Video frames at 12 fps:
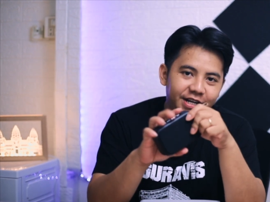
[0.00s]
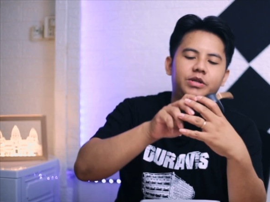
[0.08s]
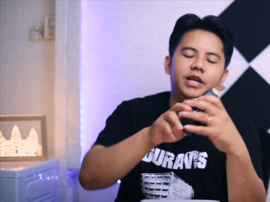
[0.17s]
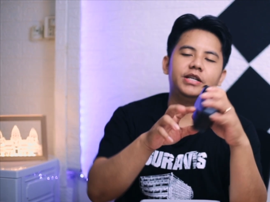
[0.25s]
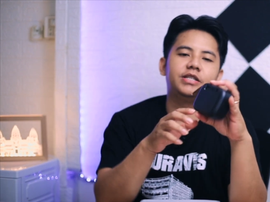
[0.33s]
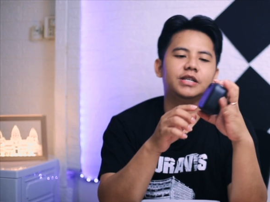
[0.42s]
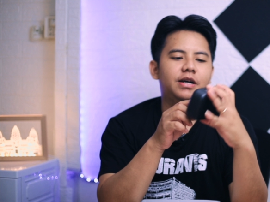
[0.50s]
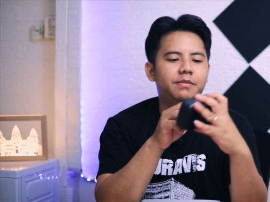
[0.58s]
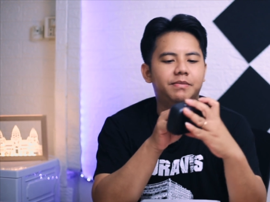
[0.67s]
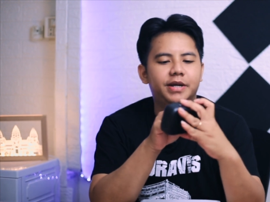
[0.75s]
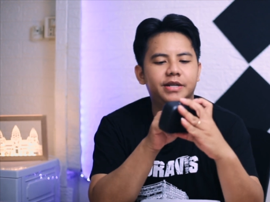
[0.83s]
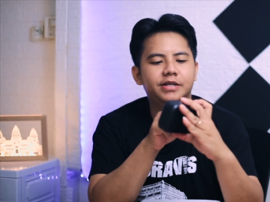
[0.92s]
There's a
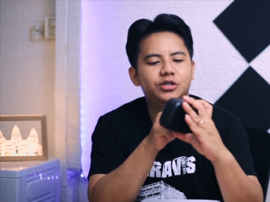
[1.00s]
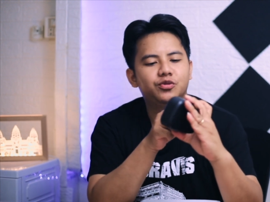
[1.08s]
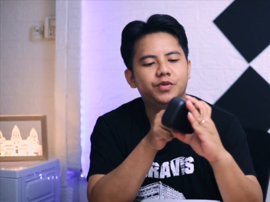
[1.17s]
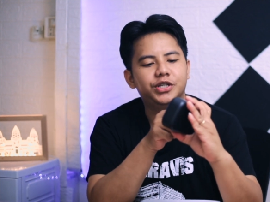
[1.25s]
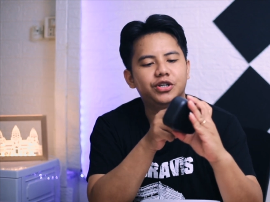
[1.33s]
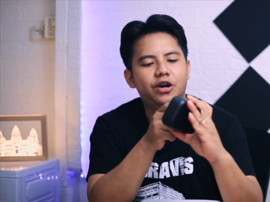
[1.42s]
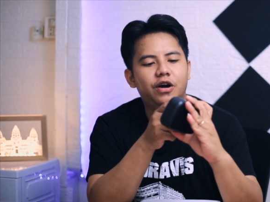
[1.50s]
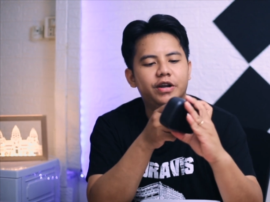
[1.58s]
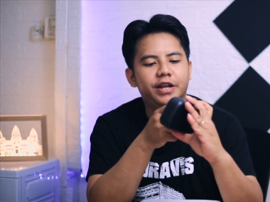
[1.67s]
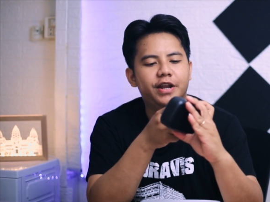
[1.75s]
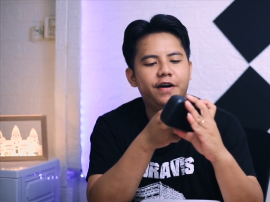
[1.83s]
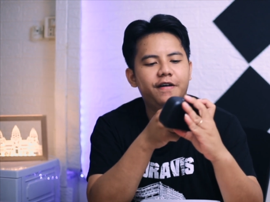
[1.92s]
button switch on
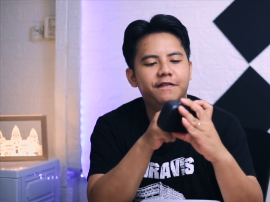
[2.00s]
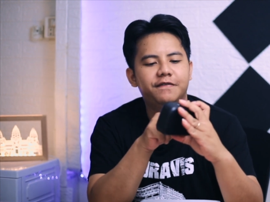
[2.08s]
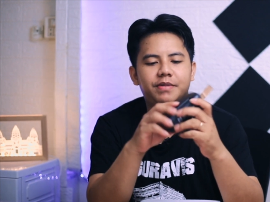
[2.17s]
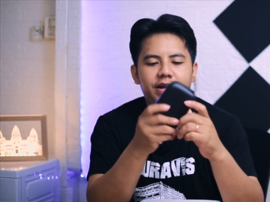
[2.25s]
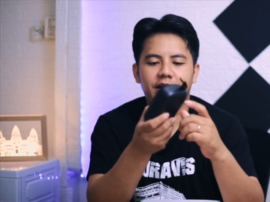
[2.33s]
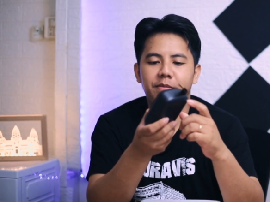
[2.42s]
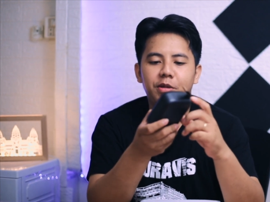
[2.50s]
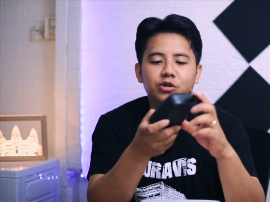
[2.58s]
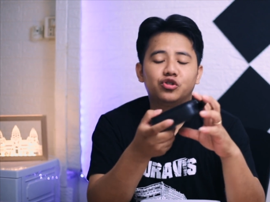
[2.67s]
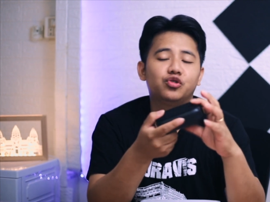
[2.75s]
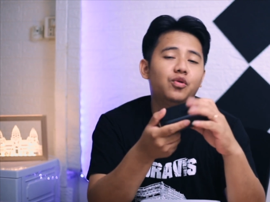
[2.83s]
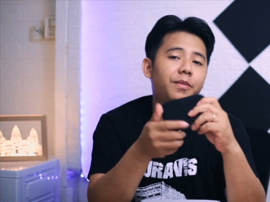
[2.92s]
and off, but I'm not
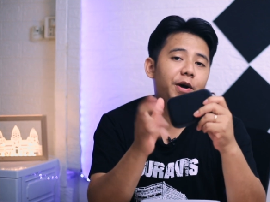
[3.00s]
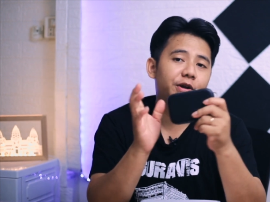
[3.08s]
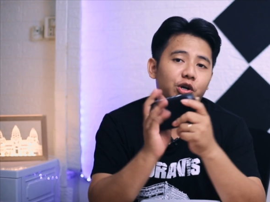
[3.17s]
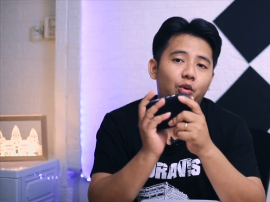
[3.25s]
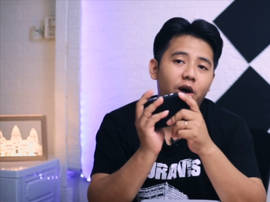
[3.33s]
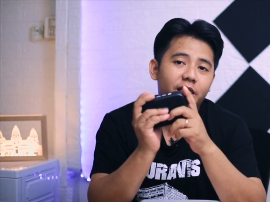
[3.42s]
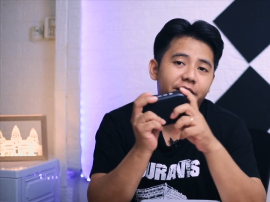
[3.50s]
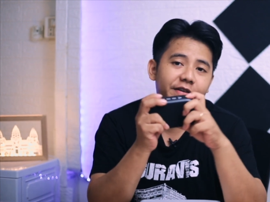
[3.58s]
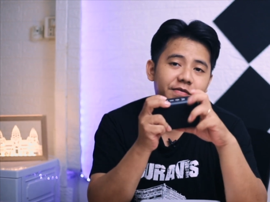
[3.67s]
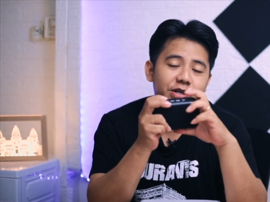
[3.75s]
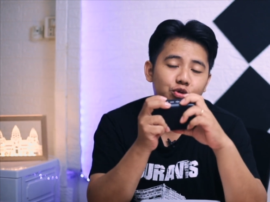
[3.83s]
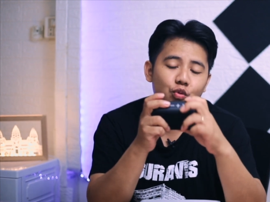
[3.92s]
sure about the quality of
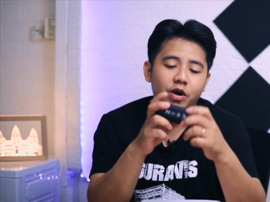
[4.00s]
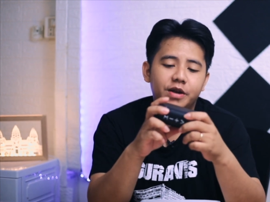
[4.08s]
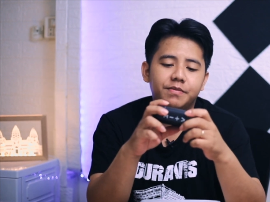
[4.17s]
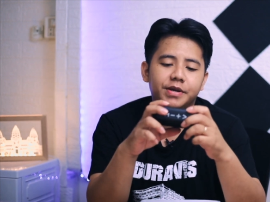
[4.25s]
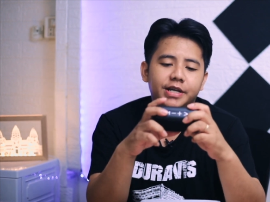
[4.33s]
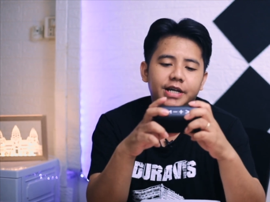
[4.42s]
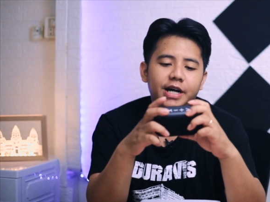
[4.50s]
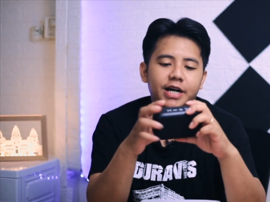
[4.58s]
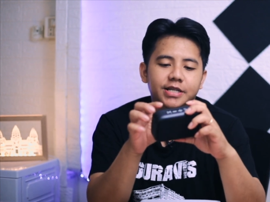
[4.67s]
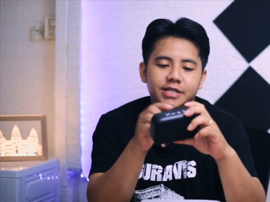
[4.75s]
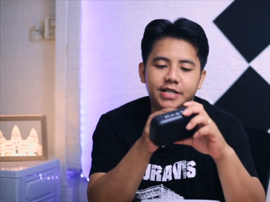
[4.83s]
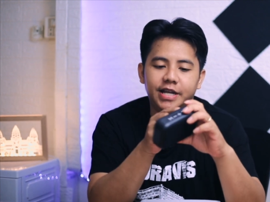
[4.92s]
this one
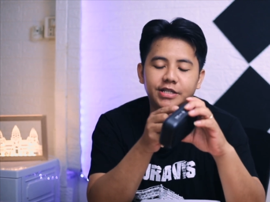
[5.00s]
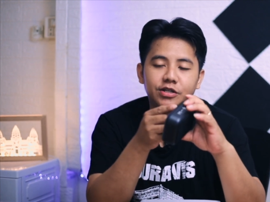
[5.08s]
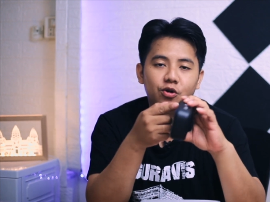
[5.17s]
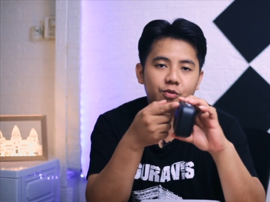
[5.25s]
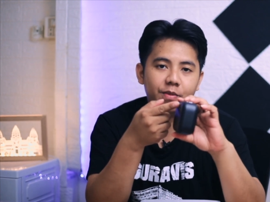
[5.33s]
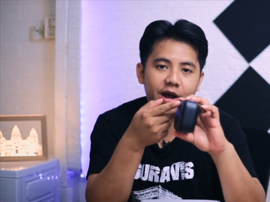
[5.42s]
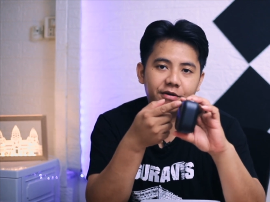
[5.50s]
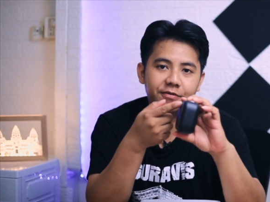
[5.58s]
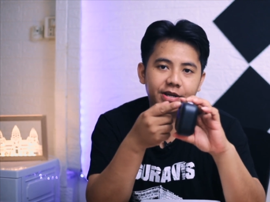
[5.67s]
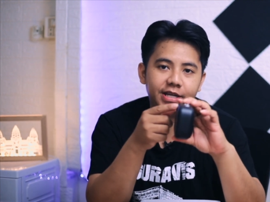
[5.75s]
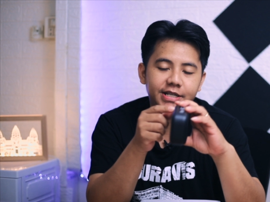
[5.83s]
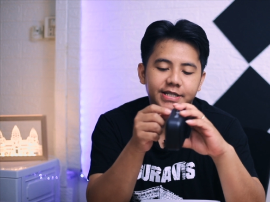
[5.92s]
because there's no
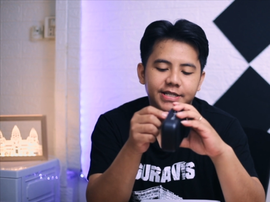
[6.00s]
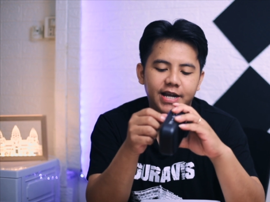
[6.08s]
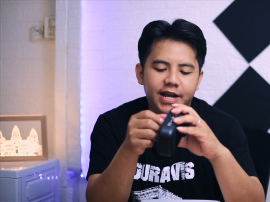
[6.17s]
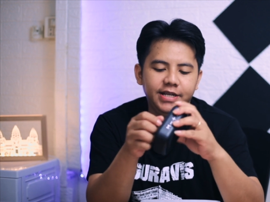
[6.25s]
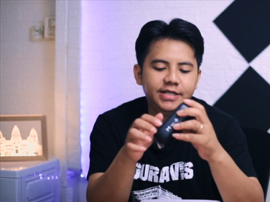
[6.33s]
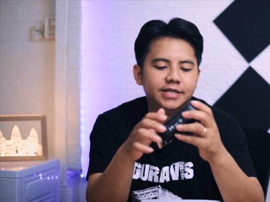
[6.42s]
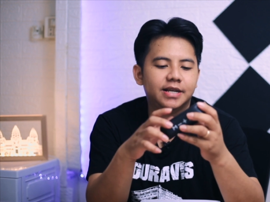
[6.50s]
battery inside.